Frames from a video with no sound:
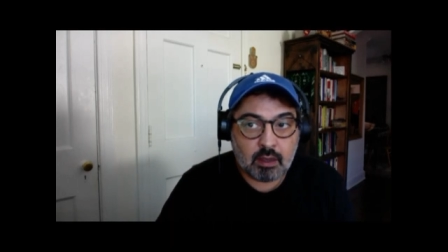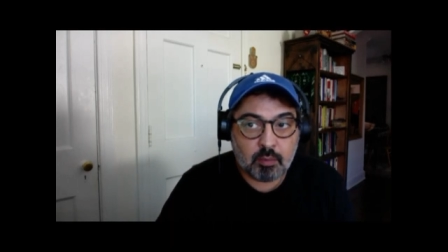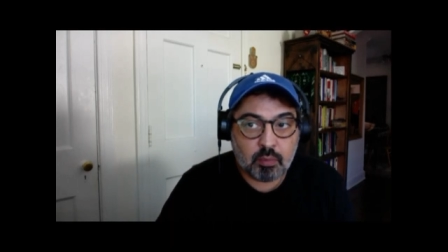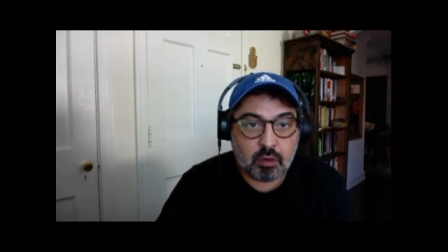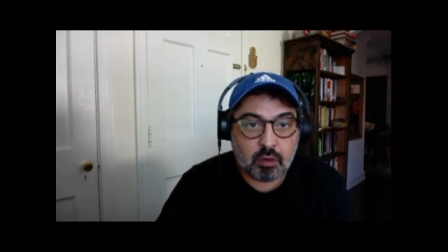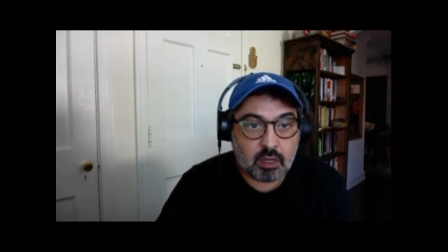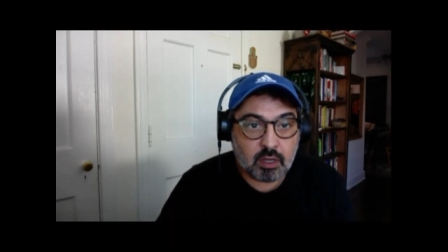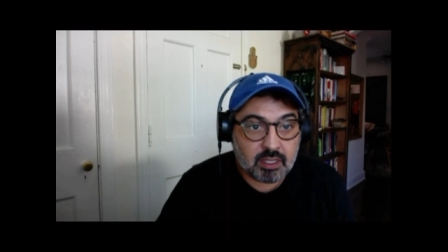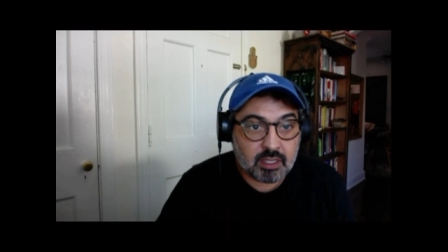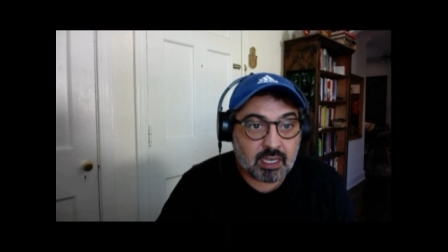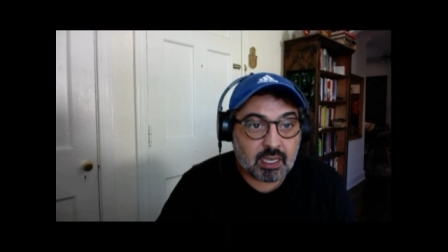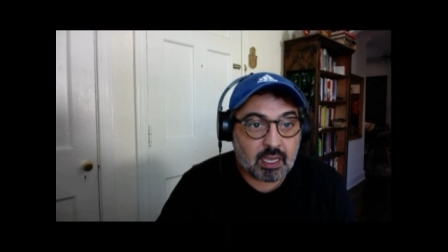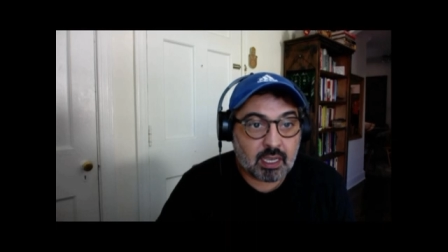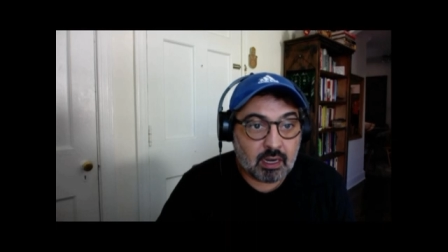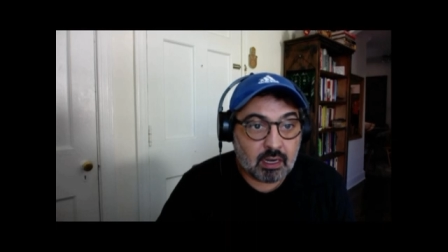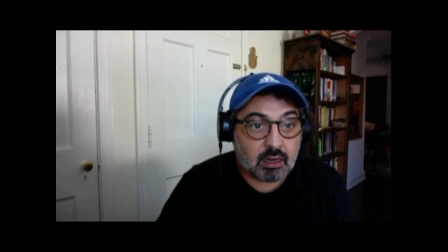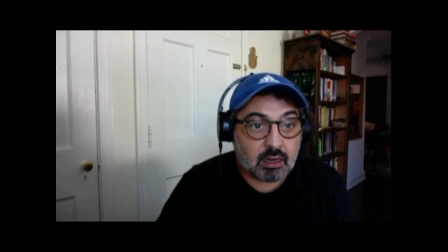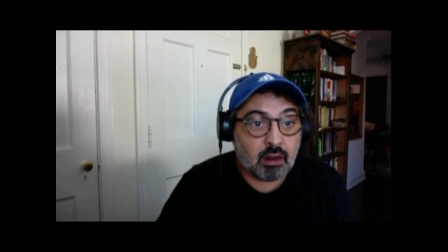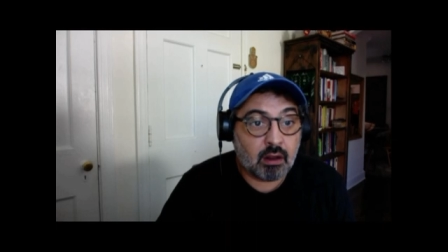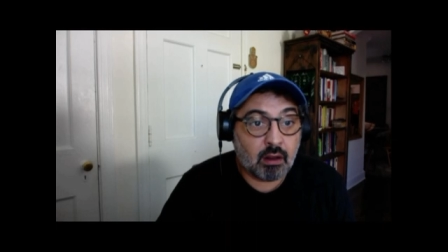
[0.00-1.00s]
political
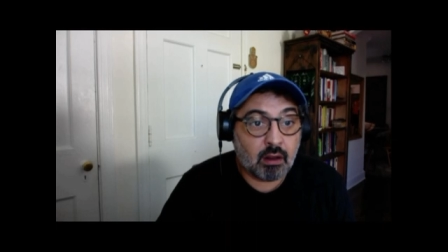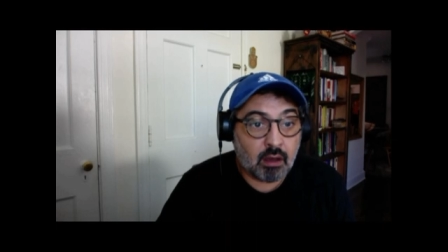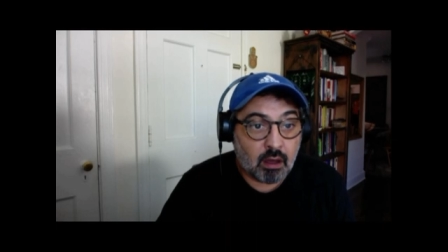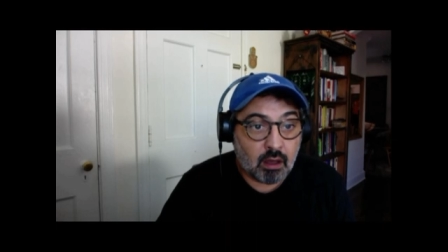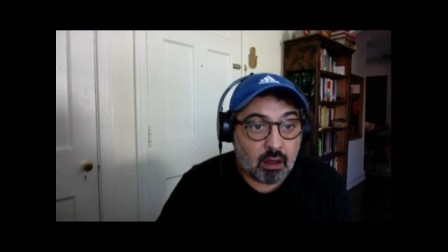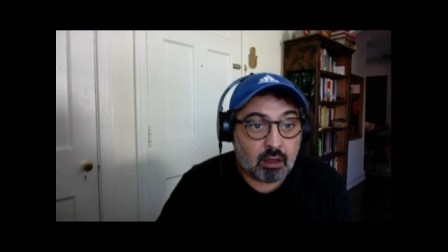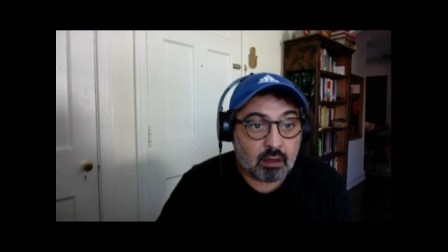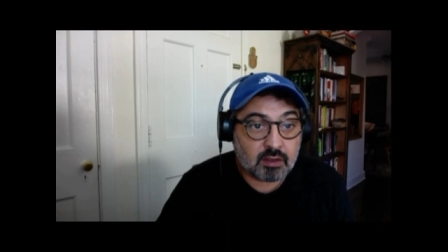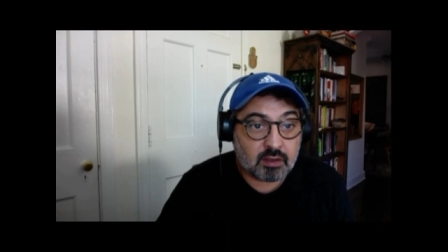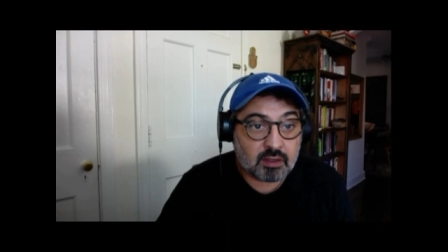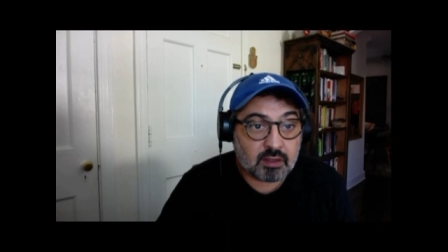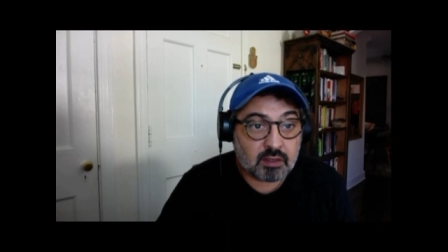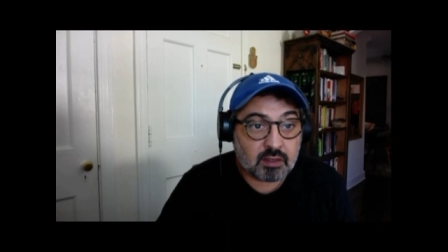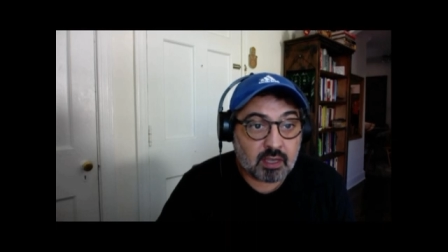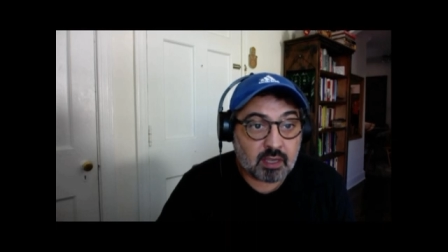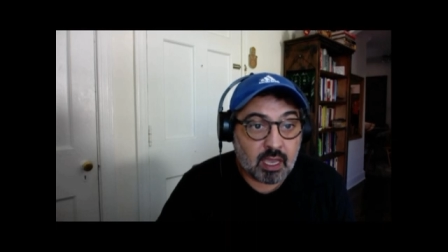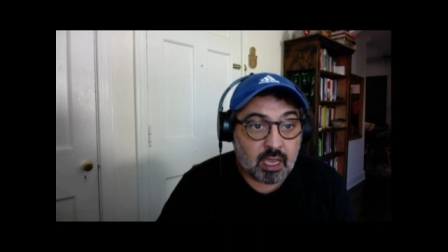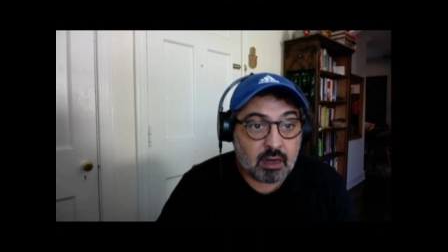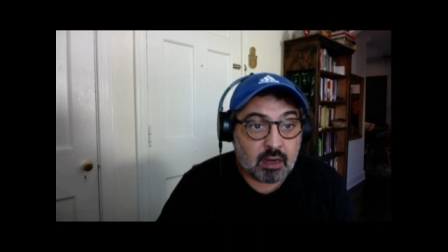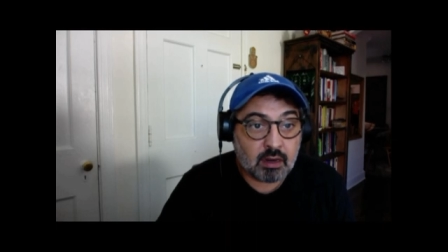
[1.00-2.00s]
class
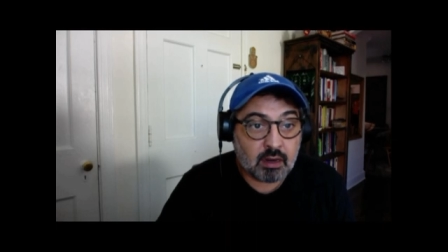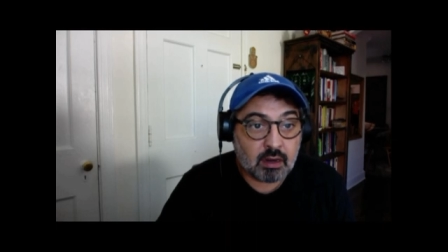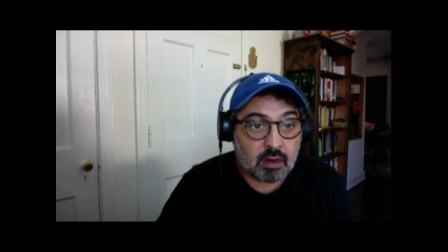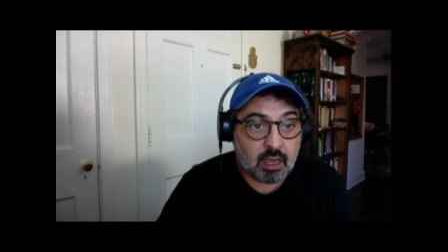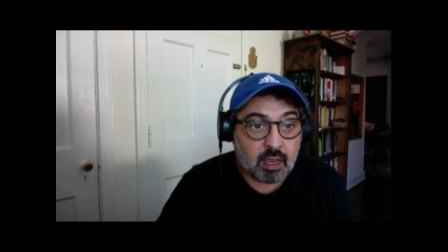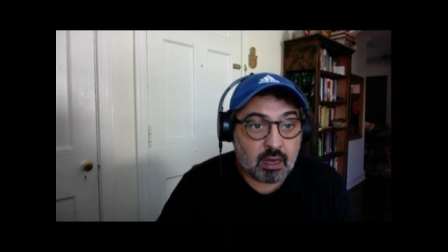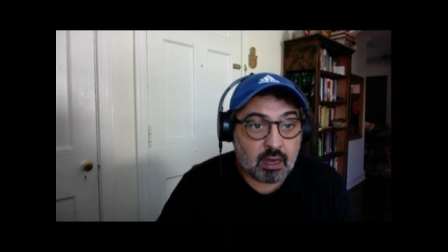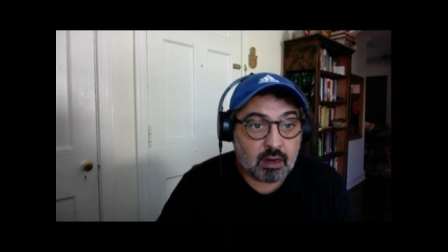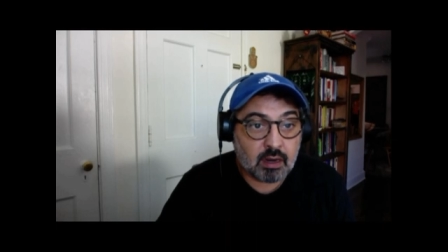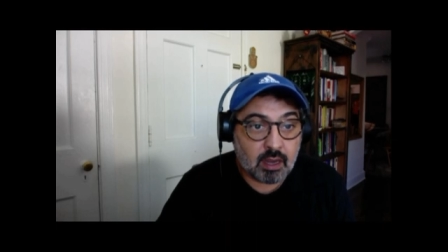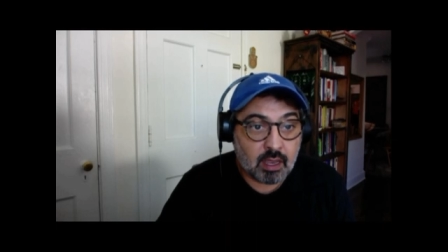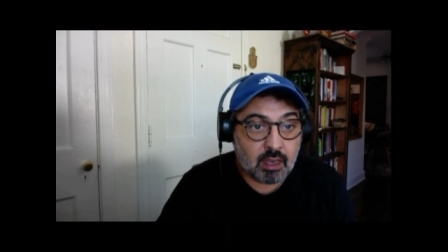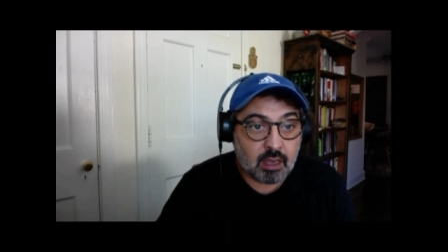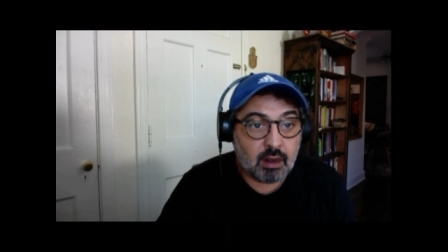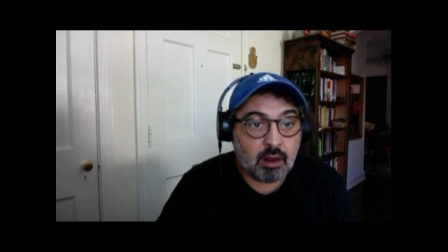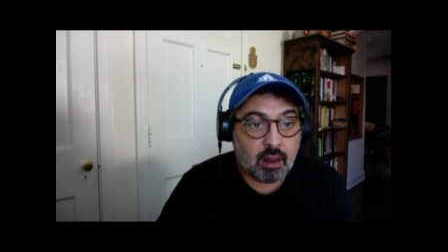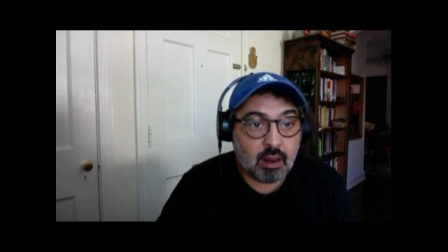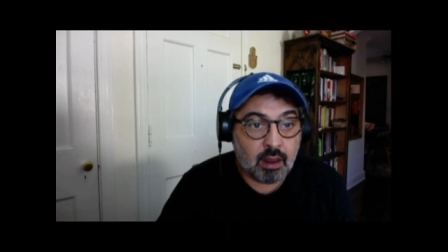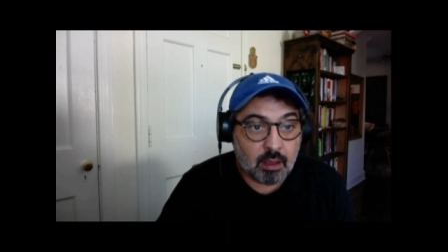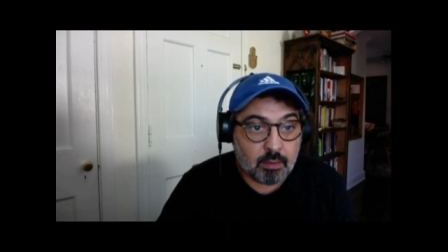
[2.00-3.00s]
in, in,
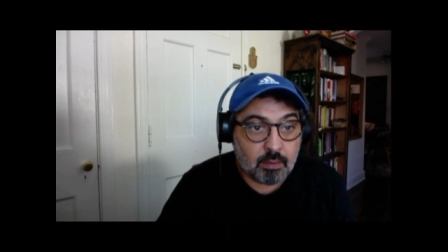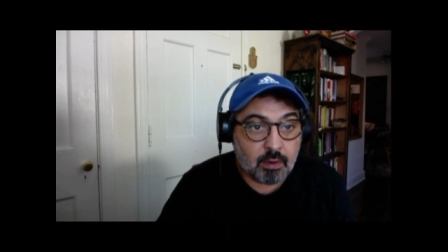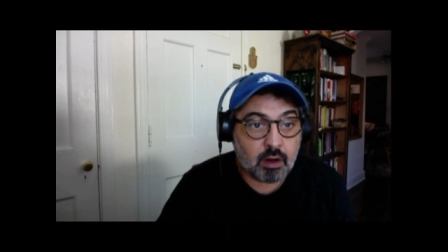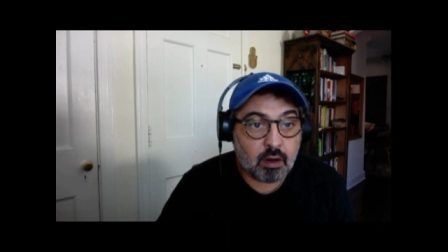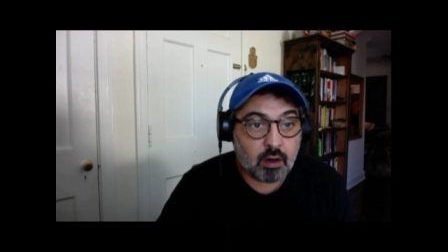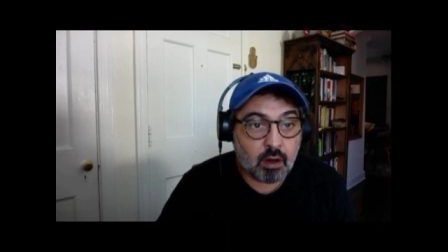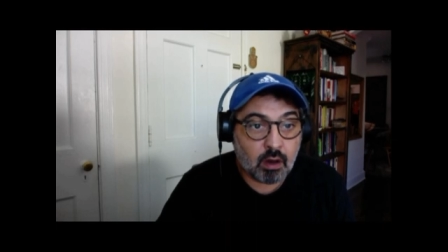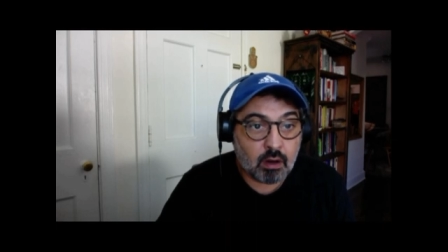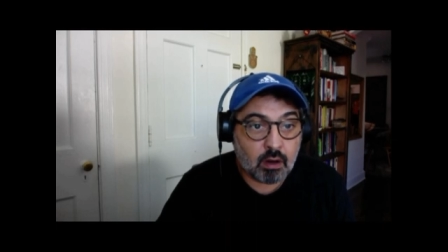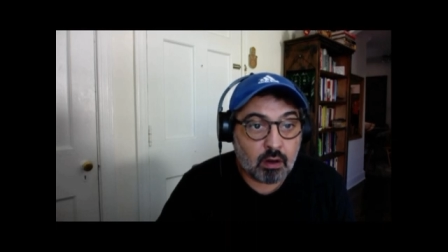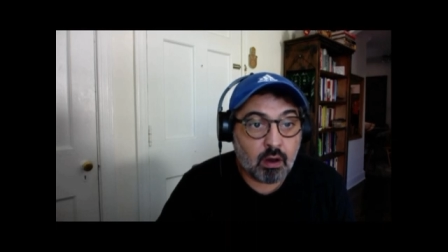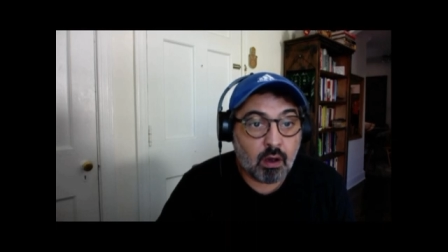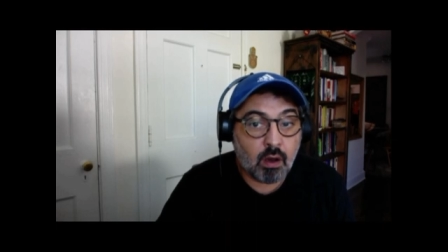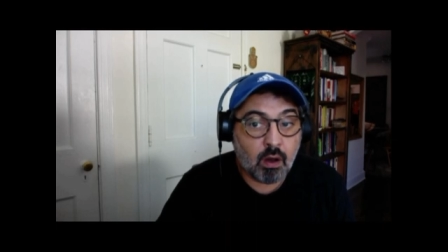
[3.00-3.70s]
in Lebanon,